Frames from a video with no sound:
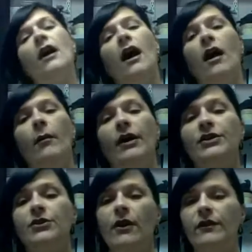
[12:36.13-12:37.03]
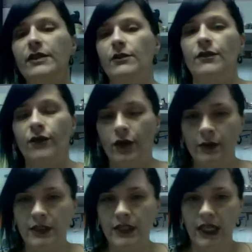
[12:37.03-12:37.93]
I do have a series of
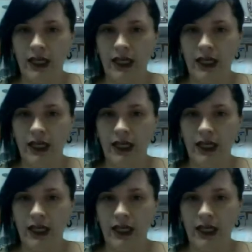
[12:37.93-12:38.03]
cryptid